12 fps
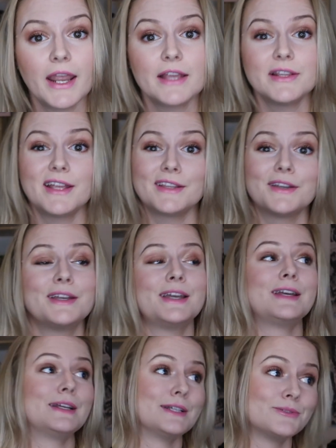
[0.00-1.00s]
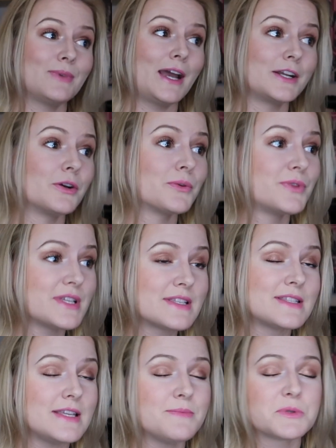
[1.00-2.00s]
And then, I know this
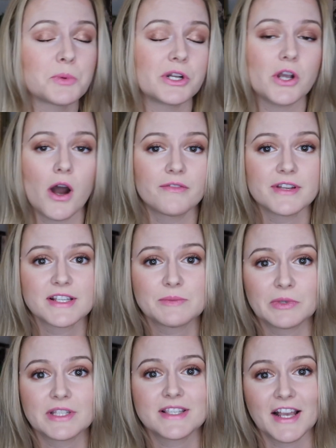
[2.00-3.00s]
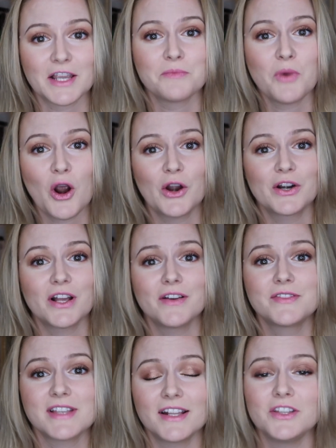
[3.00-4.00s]
seems pretty obvious, but the second part
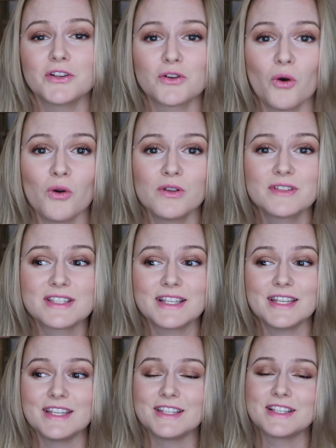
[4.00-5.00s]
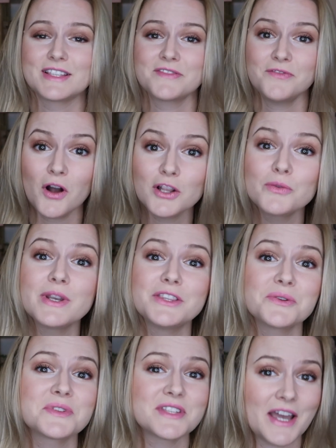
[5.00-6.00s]
of setting your goals is following
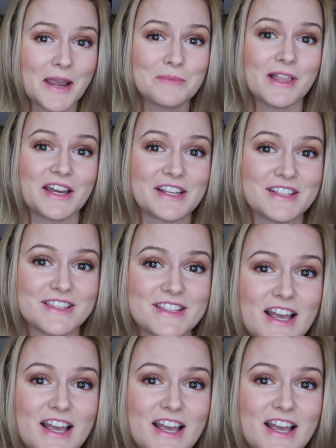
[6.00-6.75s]
those timelines.